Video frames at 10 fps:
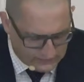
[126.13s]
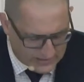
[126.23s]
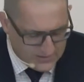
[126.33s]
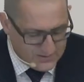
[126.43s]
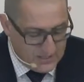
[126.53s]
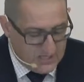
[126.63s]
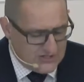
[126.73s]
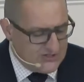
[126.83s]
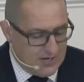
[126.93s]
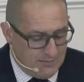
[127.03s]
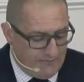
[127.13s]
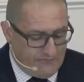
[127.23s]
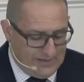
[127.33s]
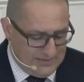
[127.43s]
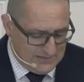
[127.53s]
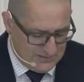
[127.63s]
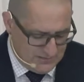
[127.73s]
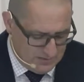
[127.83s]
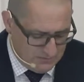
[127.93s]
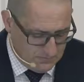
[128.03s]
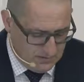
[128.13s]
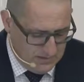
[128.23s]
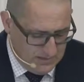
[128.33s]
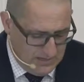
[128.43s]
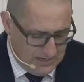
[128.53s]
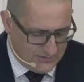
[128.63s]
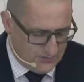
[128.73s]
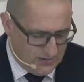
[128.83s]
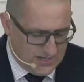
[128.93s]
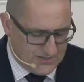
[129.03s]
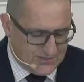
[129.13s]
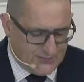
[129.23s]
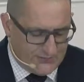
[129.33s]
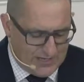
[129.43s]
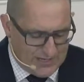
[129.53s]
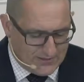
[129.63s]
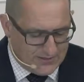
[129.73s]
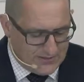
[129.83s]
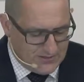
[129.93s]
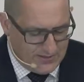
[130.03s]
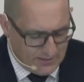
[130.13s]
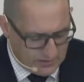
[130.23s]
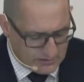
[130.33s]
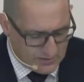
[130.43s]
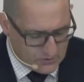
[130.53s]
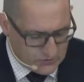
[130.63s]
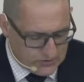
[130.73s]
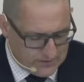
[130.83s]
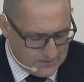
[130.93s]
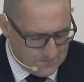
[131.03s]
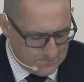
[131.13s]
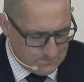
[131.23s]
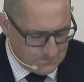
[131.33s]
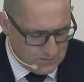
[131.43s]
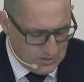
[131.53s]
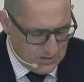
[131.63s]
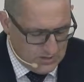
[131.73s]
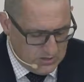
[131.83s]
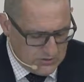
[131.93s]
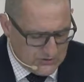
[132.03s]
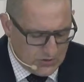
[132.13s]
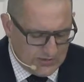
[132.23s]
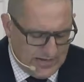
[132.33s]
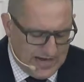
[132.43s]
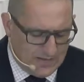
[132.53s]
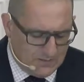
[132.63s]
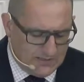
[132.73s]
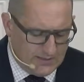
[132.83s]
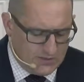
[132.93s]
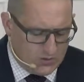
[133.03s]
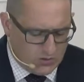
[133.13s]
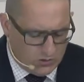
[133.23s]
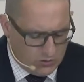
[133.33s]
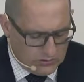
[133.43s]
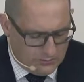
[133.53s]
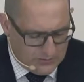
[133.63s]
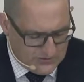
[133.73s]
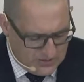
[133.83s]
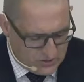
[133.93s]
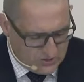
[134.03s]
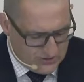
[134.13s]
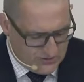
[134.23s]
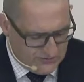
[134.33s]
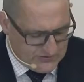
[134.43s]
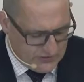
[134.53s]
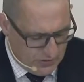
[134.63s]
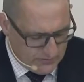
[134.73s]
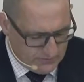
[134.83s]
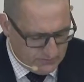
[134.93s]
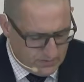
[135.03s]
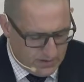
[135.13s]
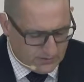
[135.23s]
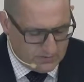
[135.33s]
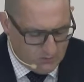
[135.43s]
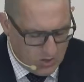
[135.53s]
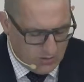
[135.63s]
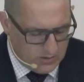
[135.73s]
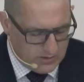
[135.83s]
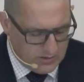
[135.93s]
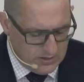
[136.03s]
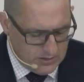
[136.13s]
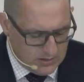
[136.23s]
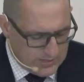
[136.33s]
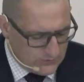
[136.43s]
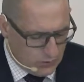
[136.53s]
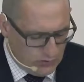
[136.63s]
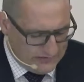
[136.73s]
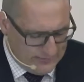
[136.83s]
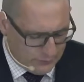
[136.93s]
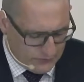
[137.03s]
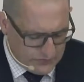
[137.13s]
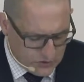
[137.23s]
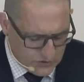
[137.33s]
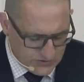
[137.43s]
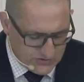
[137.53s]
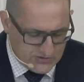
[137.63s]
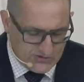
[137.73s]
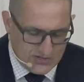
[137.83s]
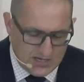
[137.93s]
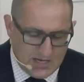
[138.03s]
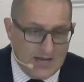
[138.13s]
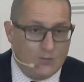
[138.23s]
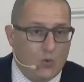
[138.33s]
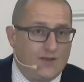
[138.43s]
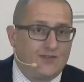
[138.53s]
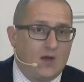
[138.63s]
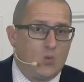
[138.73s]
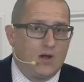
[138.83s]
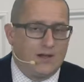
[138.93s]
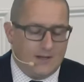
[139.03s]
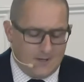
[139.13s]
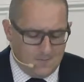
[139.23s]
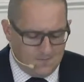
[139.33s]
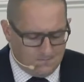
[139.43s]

fled, some fell into them, and the rest fled to the hill country. So the enemy took all the possessions of Sodom and Gomorrah, and all their provisions, and went their way.